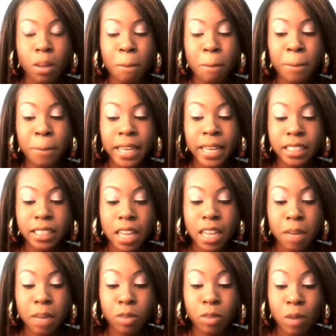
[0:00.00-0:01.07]
but
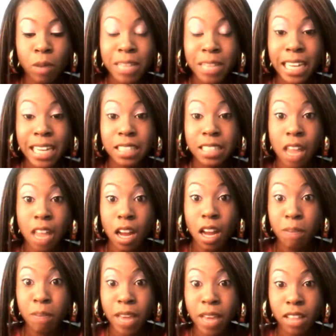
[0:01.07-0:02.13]
um, the website is not
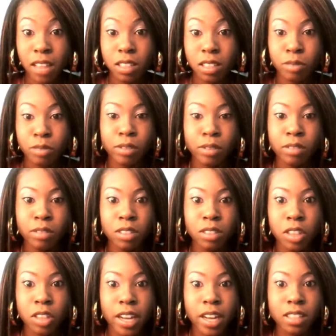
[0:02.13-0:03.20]
up yet so don't go
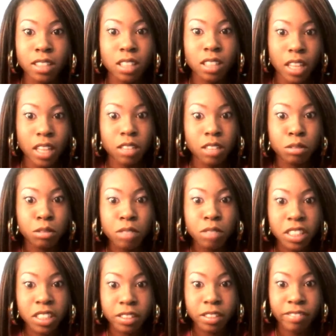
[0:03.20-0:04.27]
trying to like google
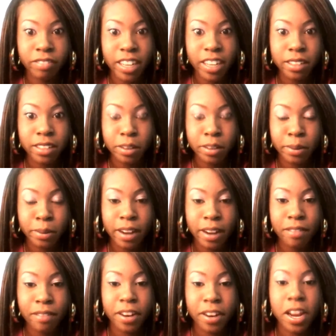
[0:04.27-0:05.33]
it or find it or
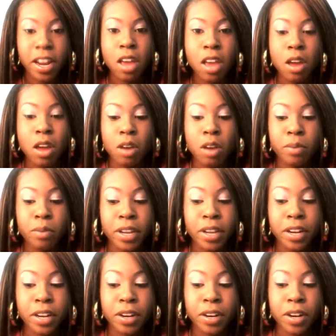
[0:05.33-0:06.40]
whatever
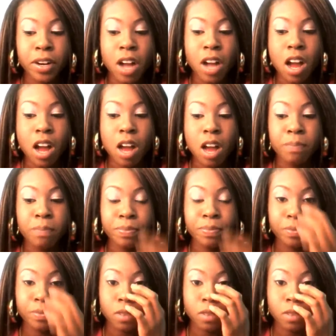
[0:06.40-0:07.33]
we're um,